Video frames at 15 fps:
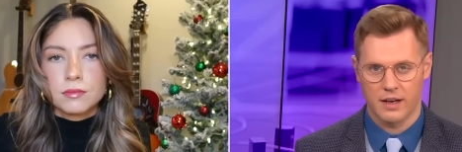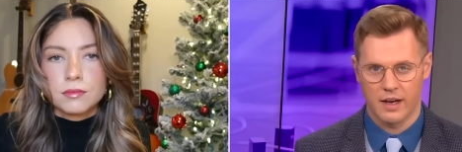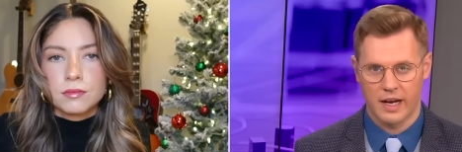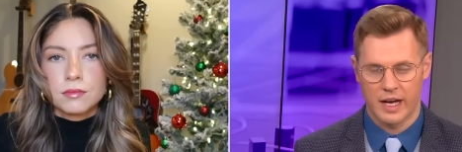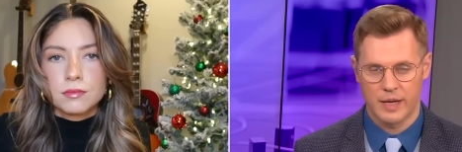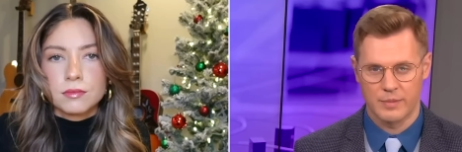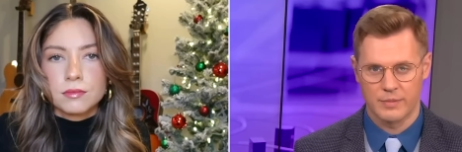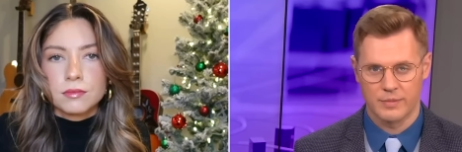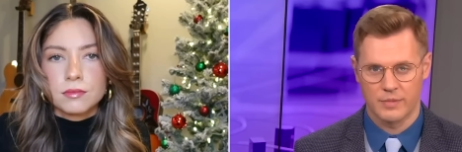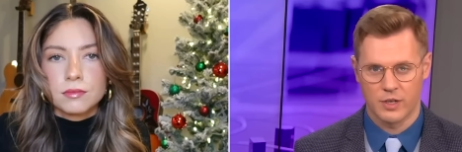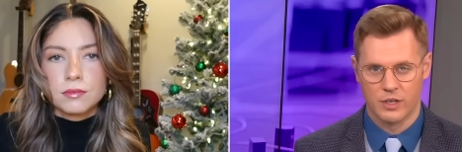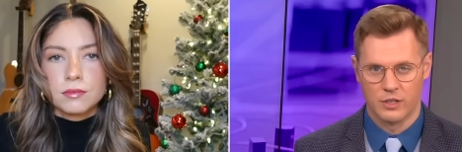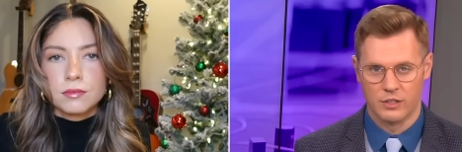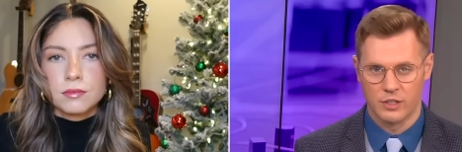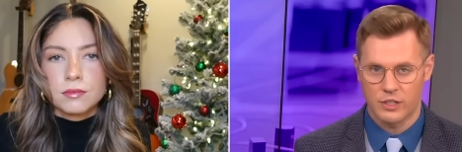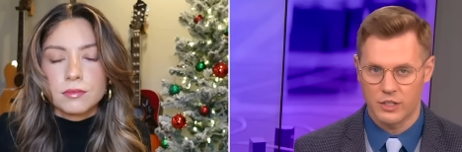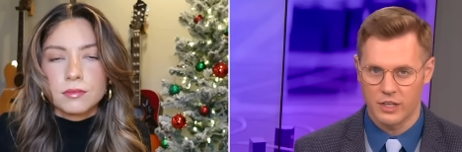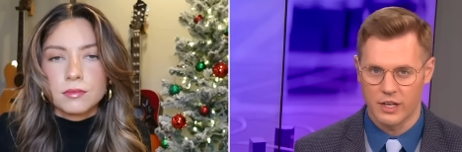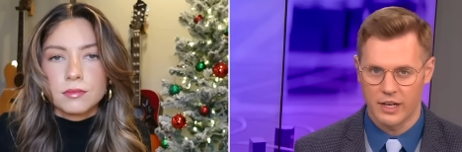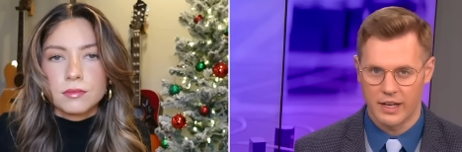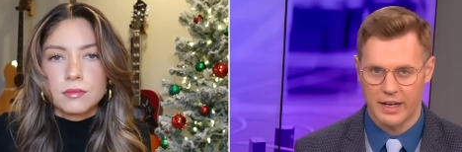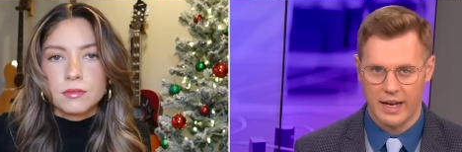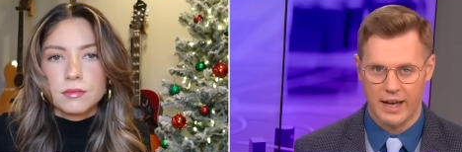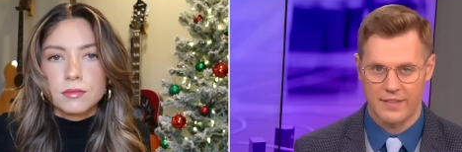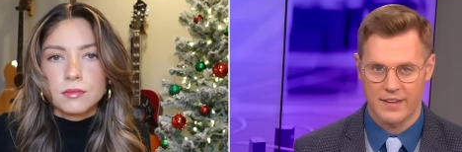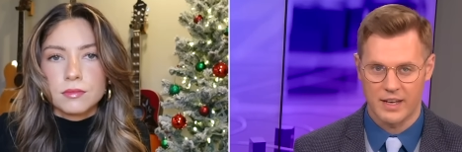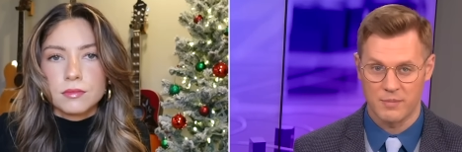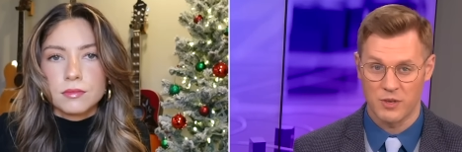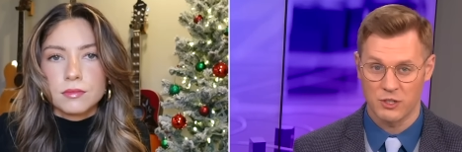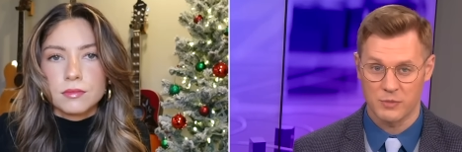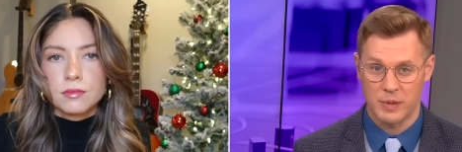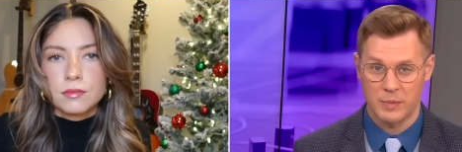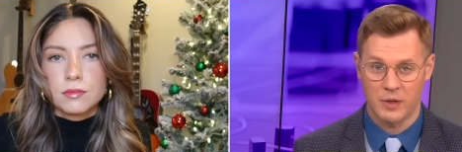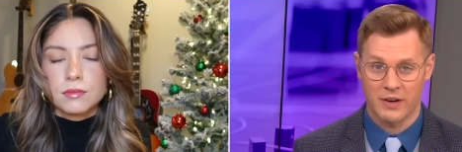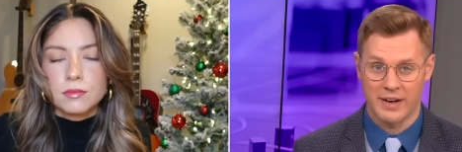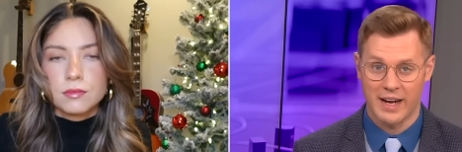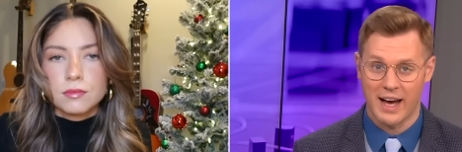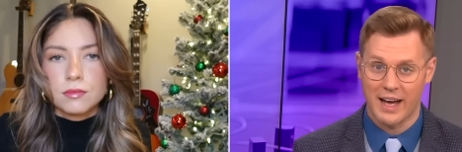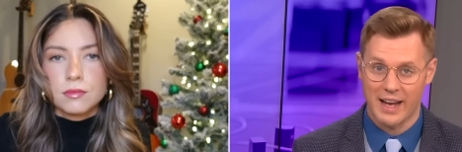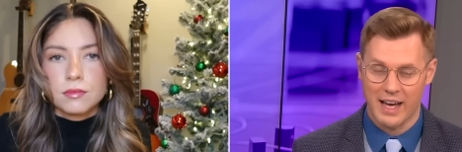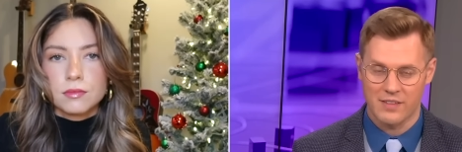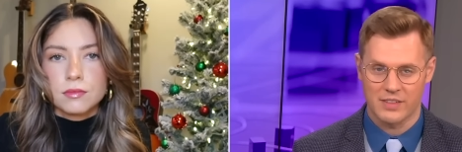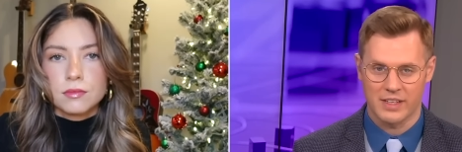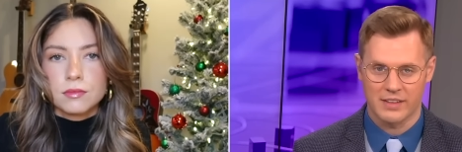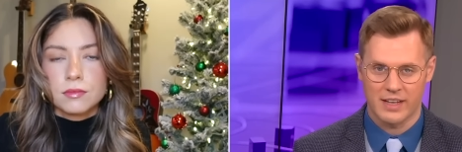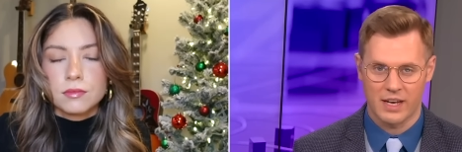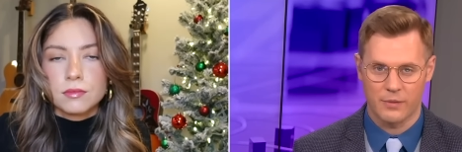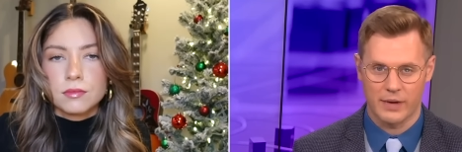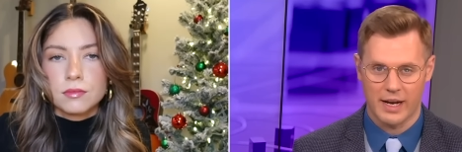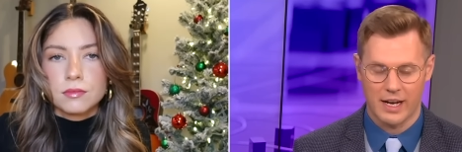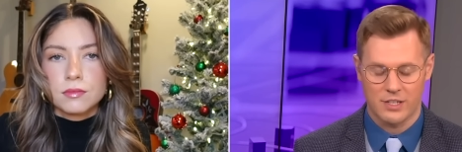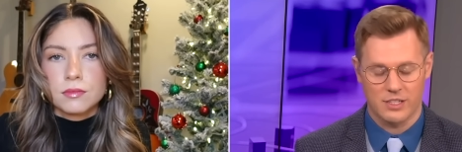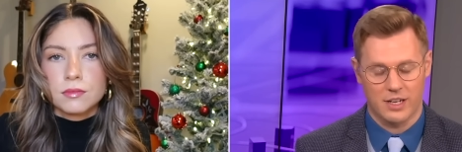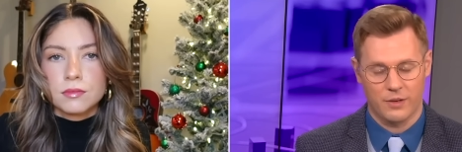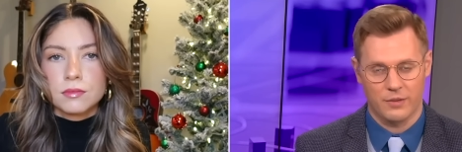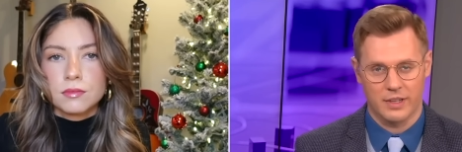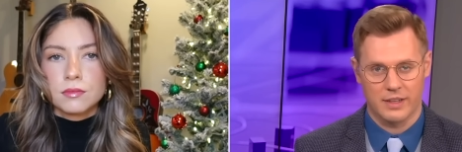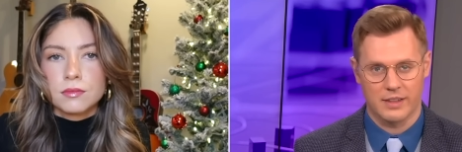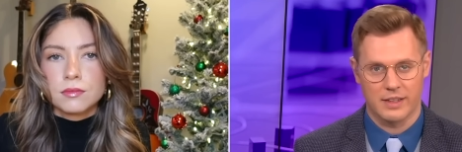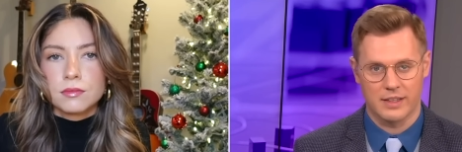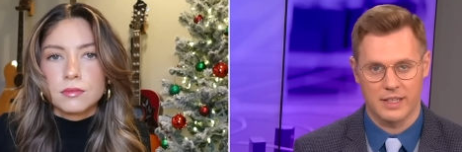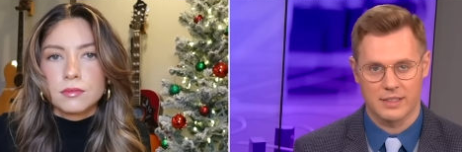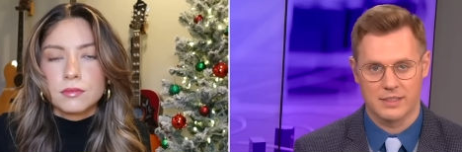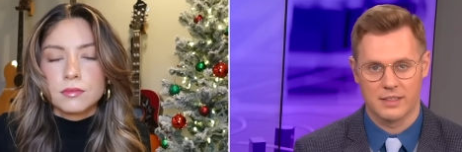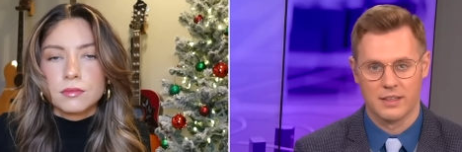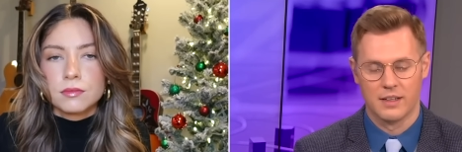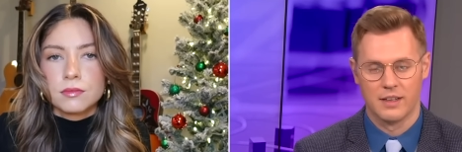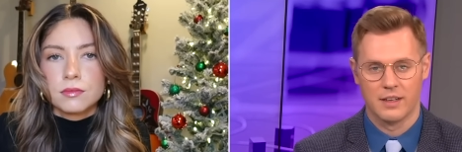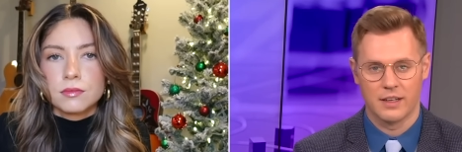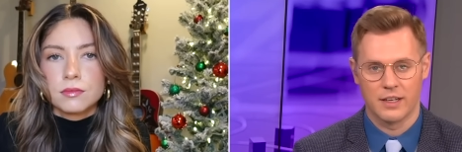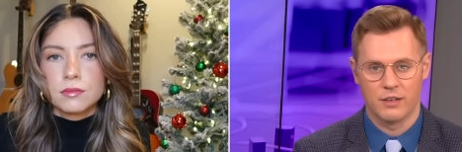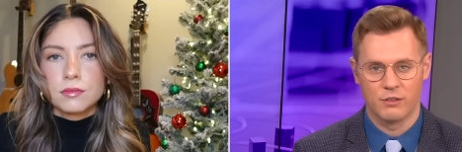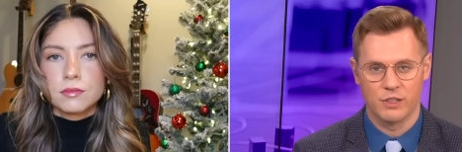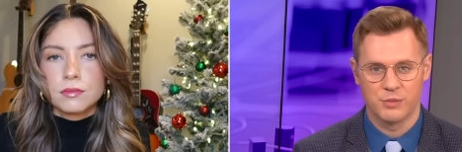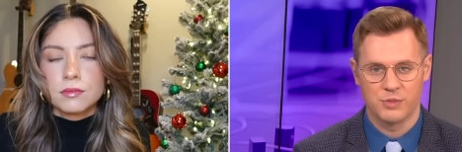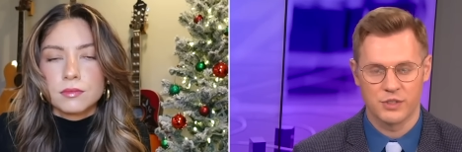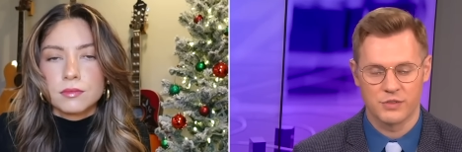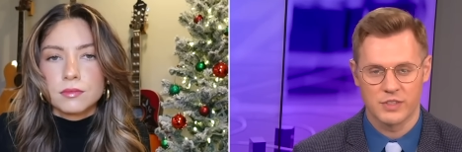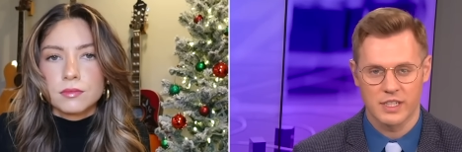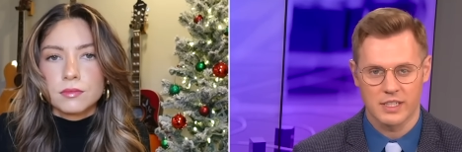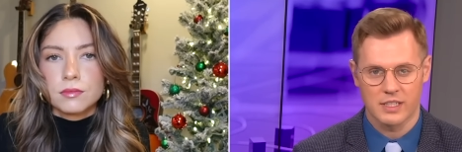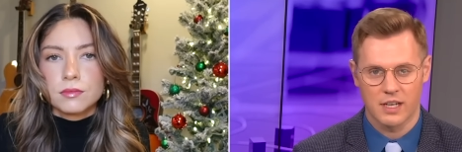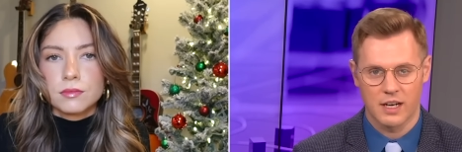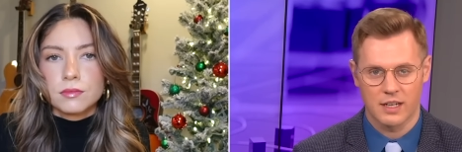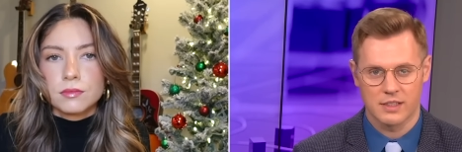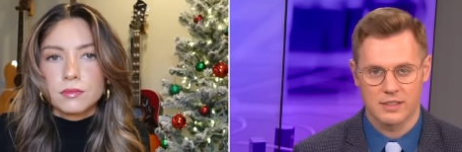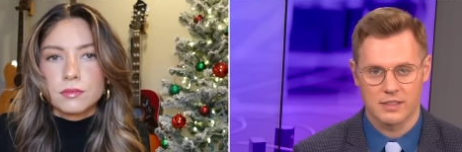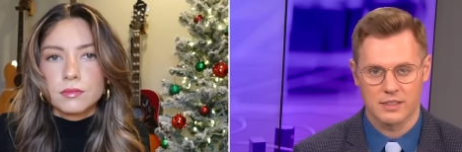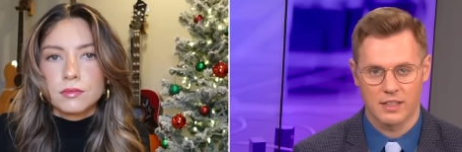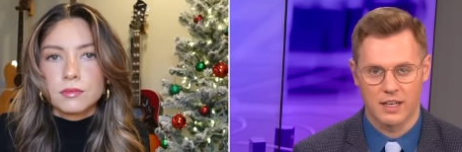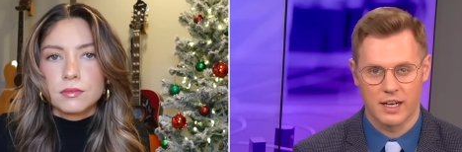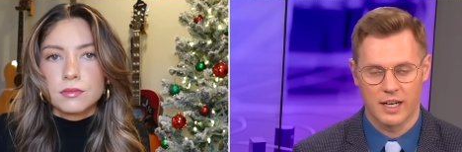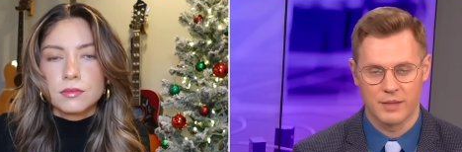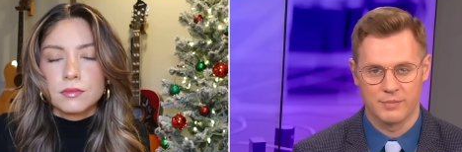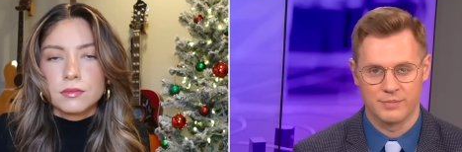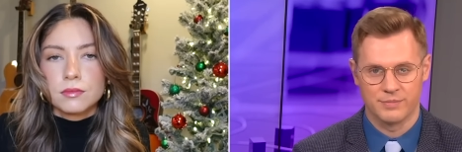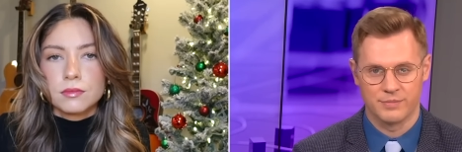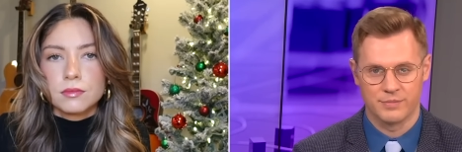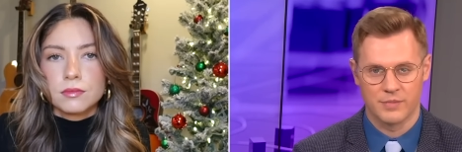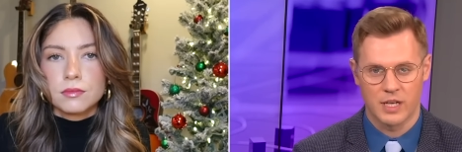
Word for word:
Speaker 1: um, her look good, and then most people are not having that reaction. I don't really think that's, you know, Libs of TikTok's um,